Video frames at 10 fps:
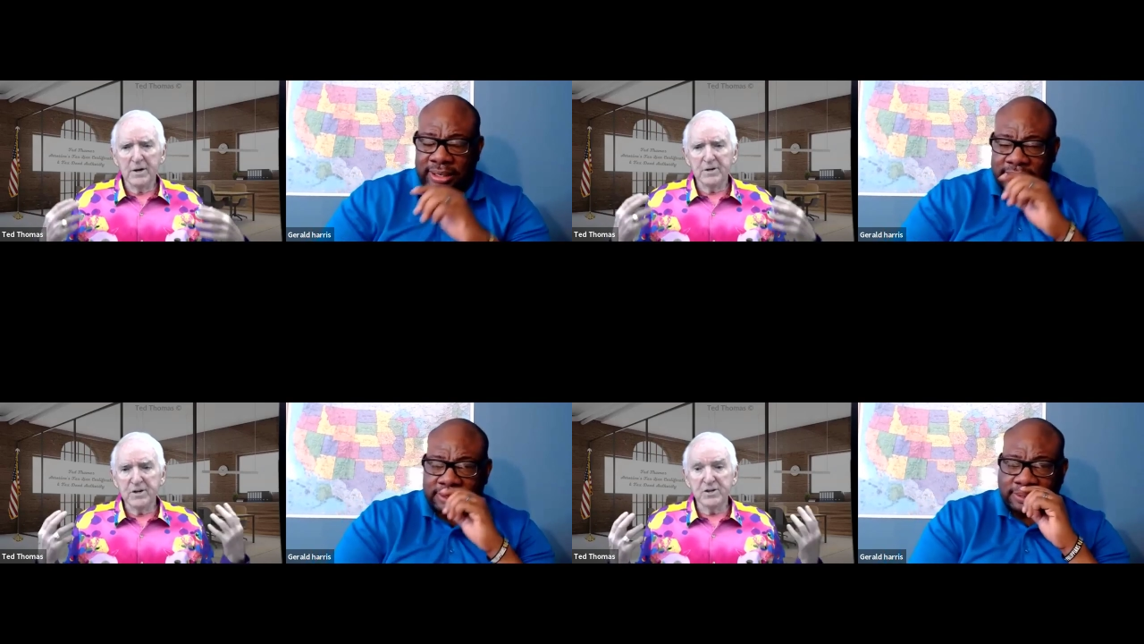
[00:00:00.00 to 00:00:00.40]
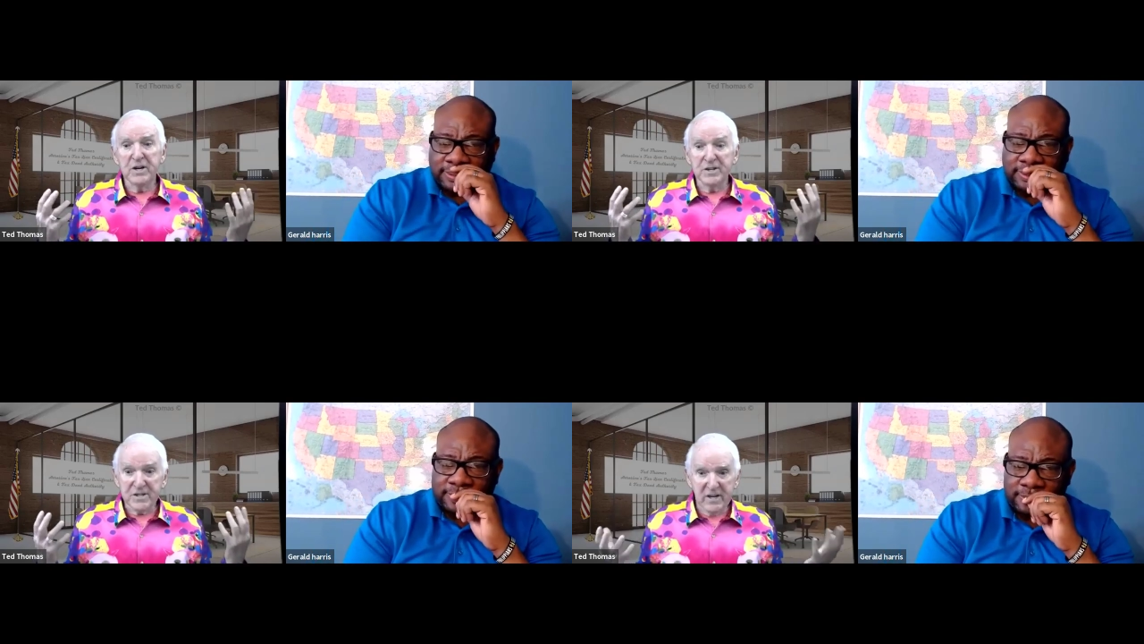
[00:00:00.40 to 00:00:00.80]
Speaker 1: I teach it
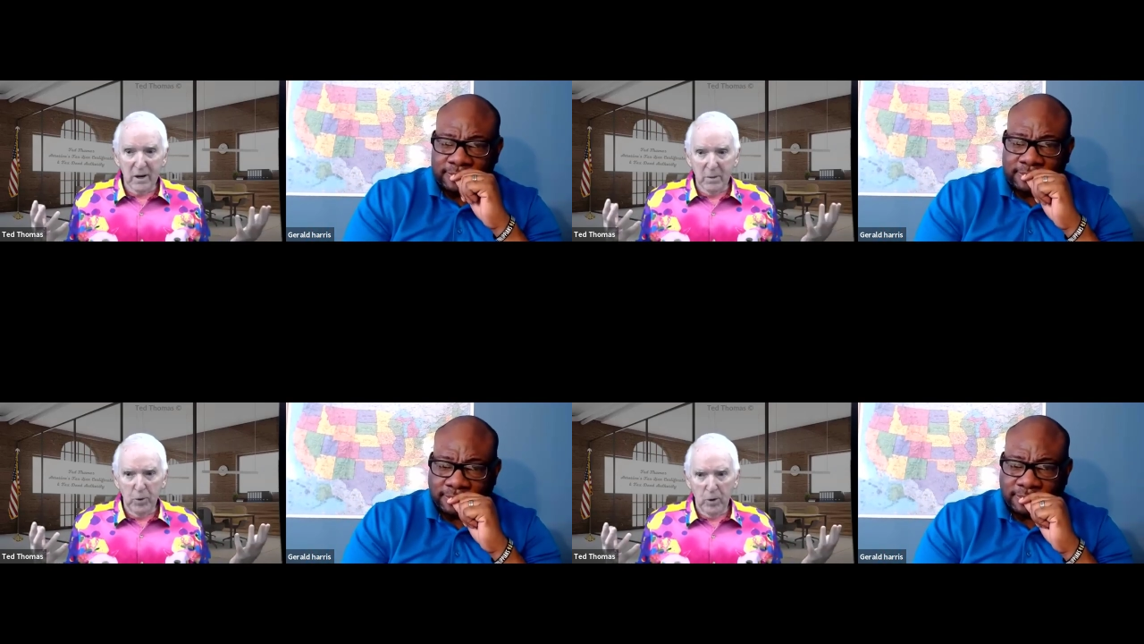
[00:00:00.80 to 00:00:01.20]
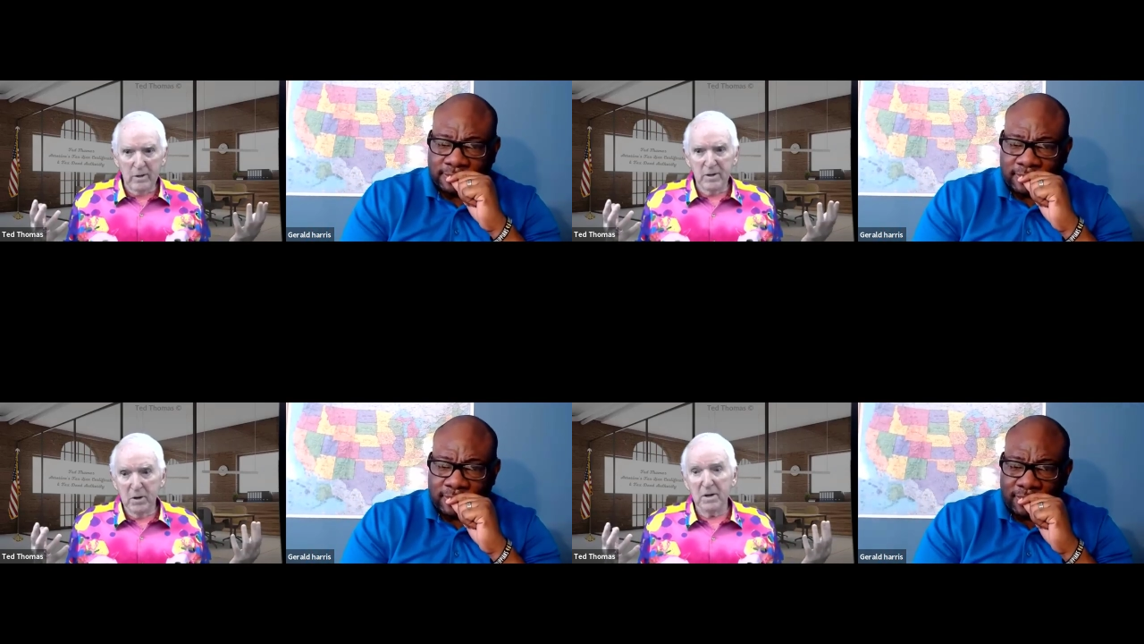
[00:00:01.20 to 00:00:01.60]
in Singapore,
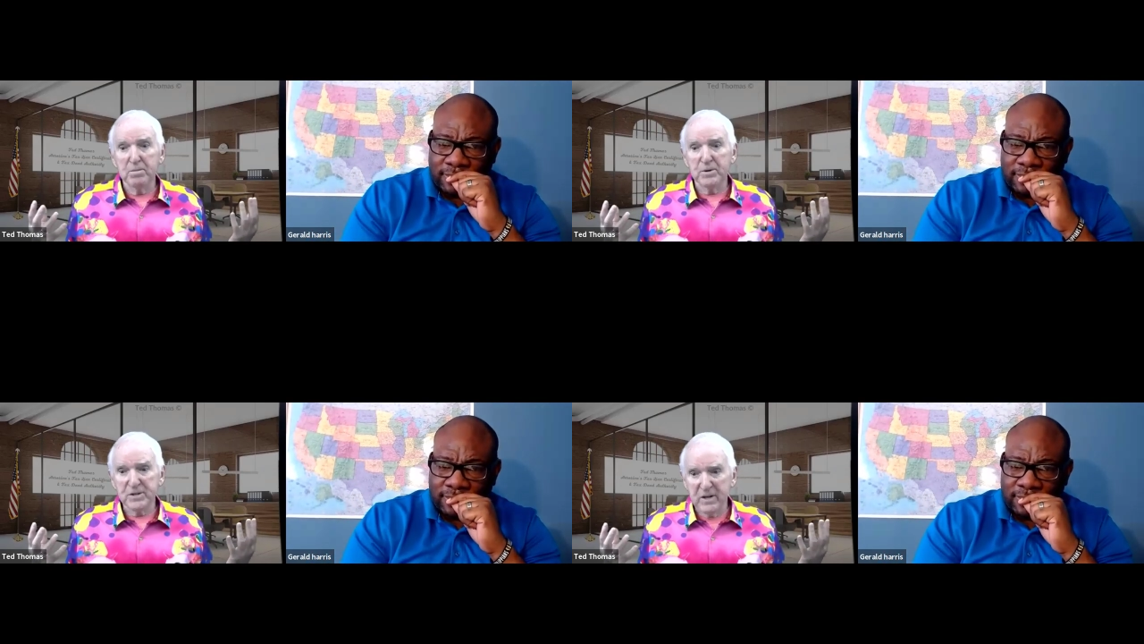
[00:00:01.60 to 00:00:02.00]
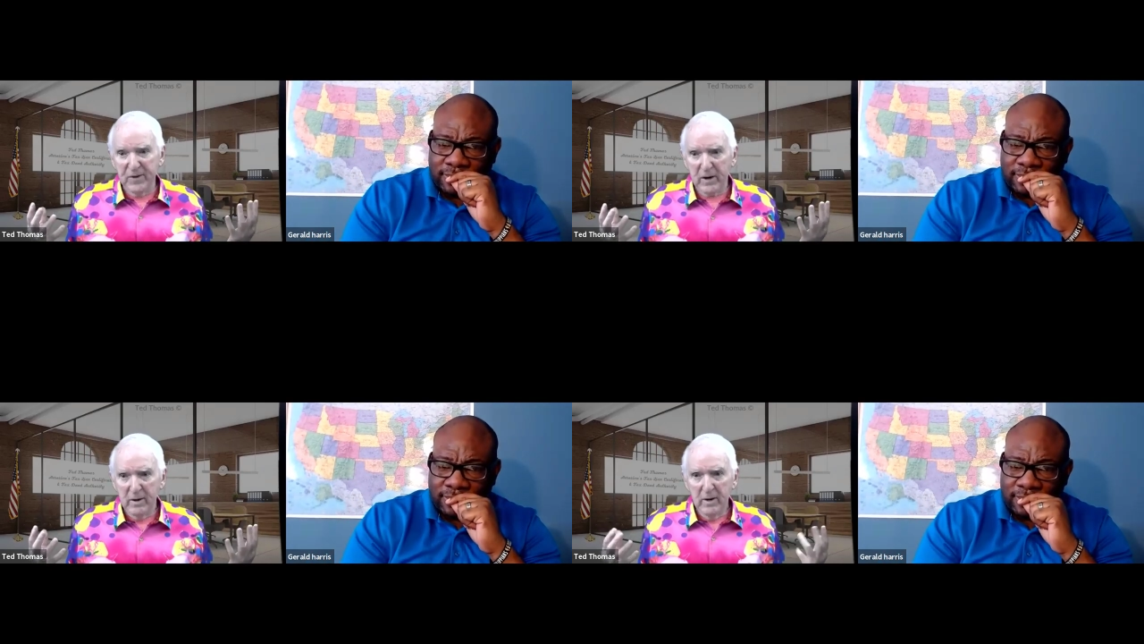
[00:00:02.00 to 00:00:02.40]
out in the middle of the
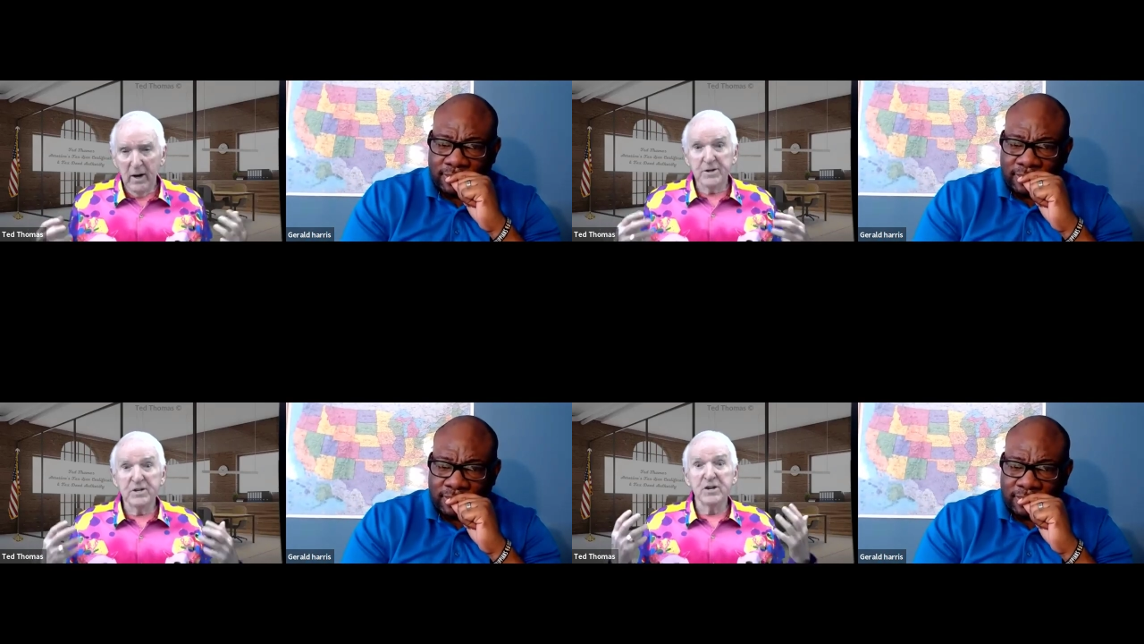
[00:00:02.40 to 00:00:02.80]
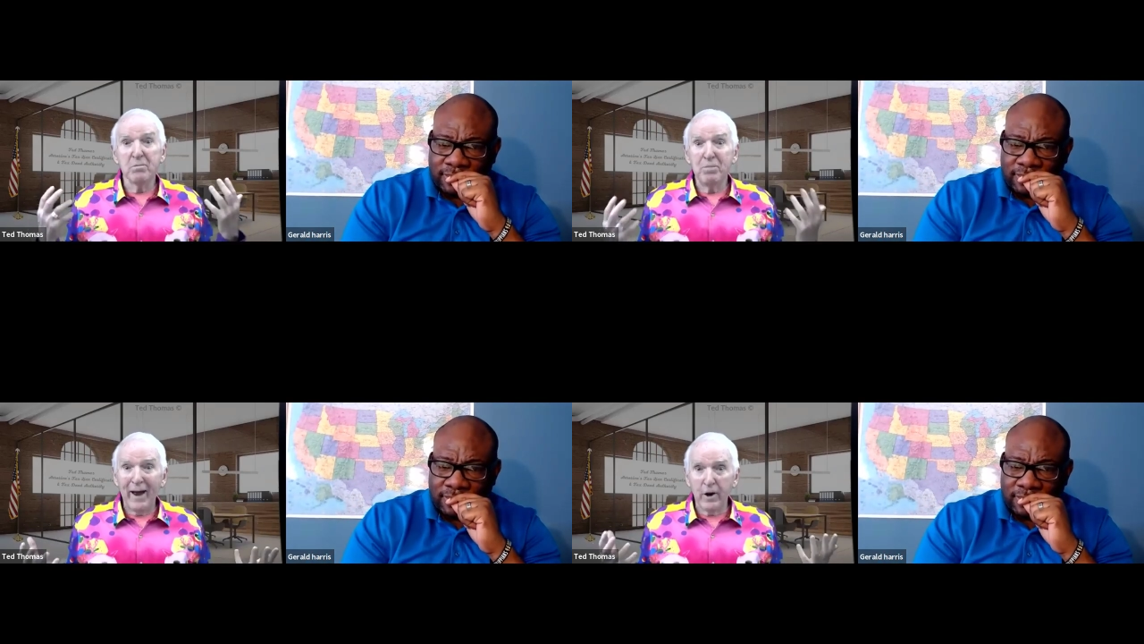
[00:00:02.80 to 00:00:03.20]
Pacific. I teach it
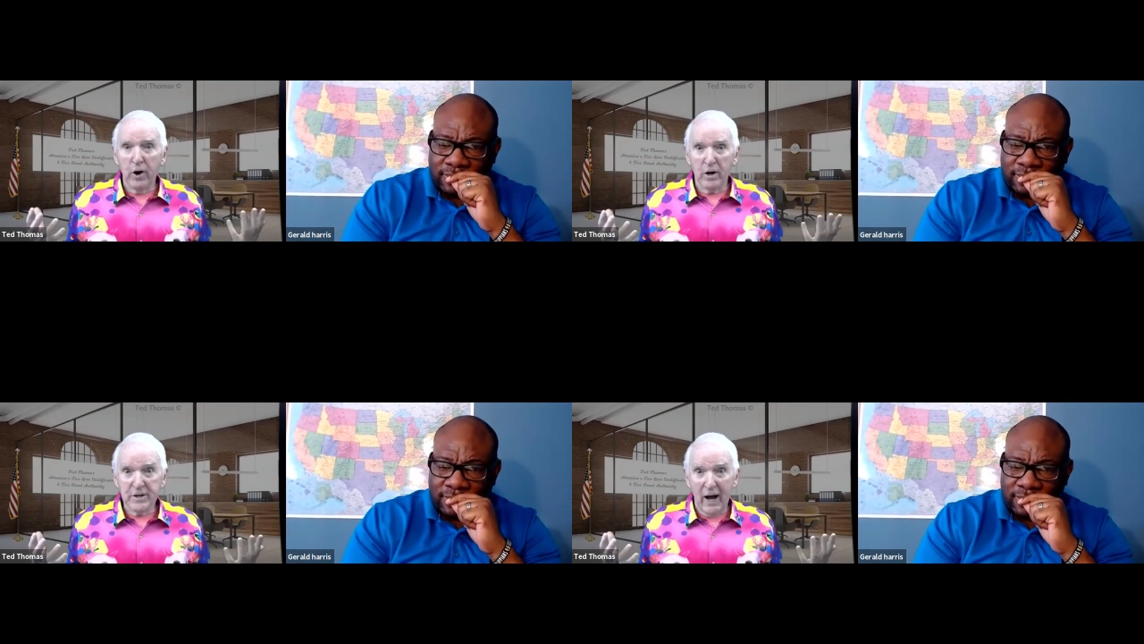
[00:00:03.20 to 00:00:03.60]
in Bangkok,